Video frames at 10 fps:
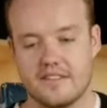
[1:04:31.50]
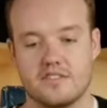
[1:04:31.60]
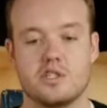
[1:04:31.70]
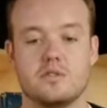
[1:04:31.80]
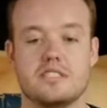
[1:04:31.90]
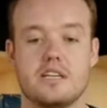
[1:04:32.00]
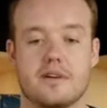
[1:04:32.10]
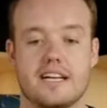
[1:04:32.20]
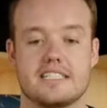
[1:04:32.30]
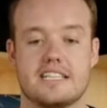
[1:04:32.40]
You have two
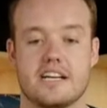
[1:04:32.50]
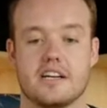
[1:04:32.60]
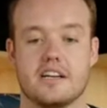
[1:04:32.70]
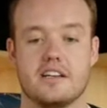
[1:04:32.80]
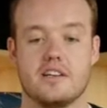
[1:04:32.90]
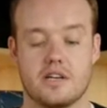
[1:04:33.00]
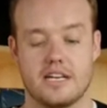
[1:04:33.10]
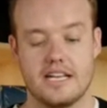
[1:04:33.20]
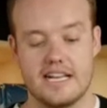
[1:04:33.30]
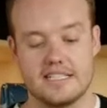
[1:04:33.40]
D rings here. You
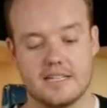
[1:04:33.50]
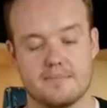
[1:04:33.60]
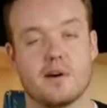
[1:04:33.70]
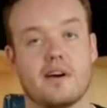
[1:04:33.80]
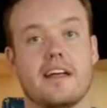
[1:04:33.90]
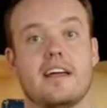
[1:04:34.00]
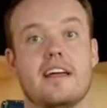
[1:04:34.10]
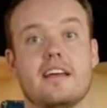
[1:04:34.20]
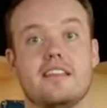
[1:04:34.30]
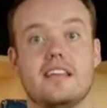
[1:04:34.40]
can easily put
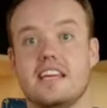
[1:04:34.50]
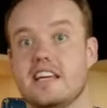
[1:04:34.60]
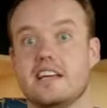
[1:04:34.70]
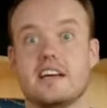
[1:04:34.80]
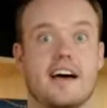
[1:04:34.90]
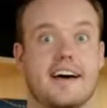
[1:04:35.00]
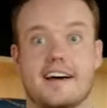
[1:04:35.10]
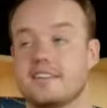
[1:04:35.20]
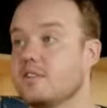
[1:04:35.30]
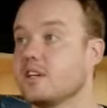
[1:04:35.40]
the,
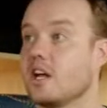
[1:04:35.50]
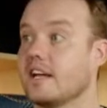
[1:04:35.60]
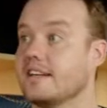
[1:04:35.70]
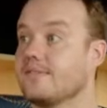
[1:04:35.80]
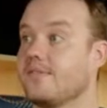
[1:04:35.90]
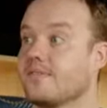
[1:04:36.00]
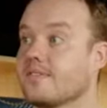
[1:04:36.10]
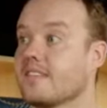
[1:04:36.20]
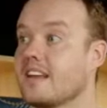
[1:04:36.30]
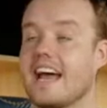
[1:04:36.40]
uh, what do you call it?
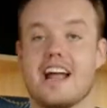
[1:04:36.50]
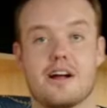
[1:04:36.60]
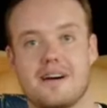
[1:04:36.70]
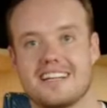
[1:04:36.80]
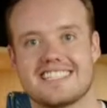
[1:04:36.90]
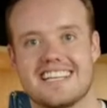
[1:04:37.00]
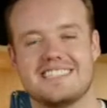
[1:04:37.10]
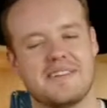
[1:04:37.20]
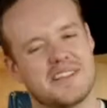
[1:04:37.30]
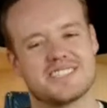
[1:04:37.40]
That AirPods
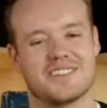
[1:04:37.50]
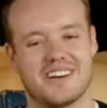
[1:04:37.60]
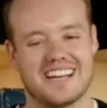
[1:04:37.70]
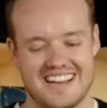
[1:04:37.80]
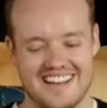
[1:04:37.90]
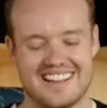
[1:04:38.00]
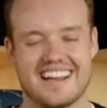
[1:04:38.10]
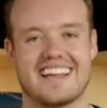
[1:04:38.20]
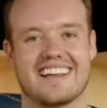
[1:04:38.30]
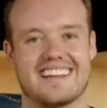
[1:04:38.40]
case. They make those little
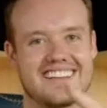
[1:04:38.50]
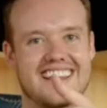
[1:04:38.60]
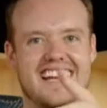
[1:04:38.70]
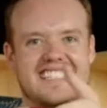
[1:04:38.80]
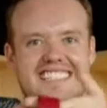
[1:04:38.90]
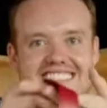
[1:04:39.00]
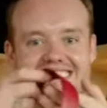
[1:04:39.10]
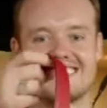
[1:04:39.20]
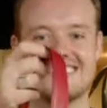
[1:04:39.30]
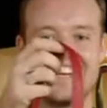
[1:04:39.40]
like
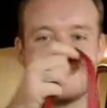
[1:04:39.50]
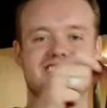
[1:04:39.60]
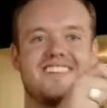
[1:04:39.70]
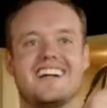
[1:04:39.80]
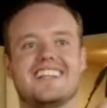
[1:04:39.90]
cases there as